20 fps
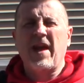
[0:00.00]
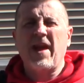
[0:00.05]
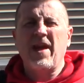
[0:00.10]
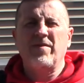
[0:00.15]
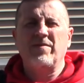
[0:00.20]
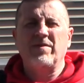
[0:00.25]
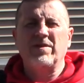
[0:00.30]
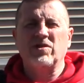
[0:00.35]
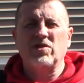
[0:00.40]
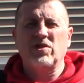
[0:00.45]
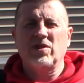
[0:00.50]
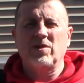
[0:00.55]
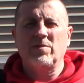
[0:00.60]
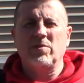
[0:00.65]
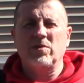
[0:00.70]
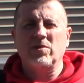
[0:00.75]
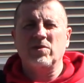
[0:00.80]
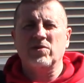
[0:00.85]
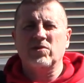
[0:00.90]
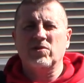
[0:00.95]
Hey Richie,
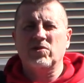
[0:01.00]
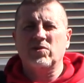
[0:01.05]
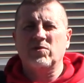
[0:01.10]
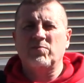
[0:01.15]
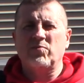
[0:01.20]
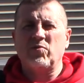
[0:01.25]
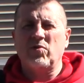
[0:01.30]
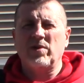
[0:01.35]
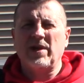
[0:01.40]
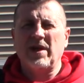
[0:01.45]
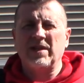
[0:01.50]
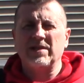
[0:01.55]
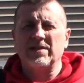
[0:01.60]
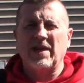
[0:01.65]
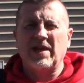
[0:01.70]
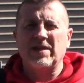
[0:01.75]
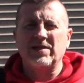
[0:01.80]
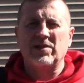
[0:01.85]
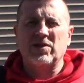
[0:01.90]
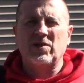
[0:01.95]
Bullets Sport Ads,
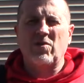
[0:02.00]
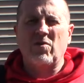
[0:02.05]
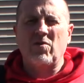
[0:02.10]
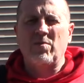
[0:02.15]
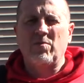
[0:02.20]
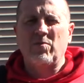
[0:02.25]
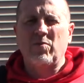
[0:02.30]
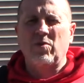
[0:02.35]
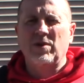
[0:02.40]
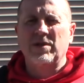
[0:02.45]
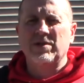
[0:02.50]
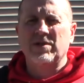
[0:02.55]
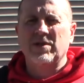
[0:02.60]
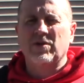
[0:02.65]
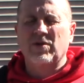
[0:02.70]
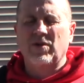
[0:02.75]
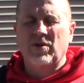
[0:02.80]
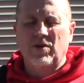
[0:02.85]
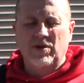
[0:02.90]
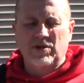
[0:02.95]
how's it going, boys and
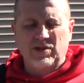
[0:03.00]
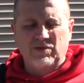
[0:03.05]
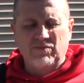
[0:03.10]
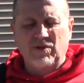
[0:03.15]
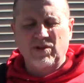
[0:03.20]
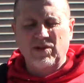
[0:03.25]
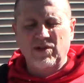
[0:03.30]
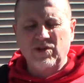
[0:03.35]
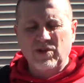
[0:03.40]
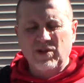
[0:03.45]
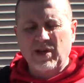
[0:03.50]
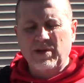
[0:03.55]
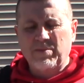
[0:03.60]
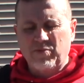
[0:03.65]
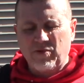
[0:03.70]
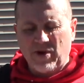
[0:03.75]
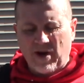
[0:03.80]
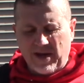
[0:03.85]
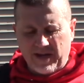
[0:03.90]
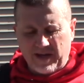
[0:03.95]
girls? Really unique
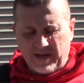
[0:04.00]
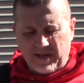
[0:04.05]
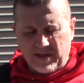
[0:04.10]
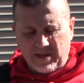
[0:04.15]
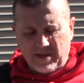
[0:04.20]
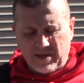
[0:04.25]
product.